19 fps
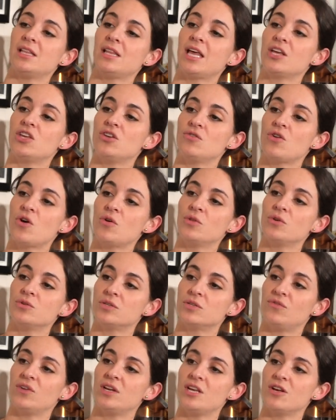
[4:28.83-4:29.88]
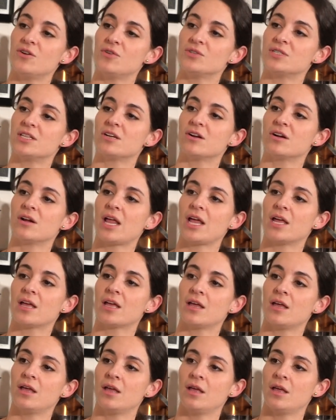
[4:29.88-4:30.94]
Like, you know those videos that are like,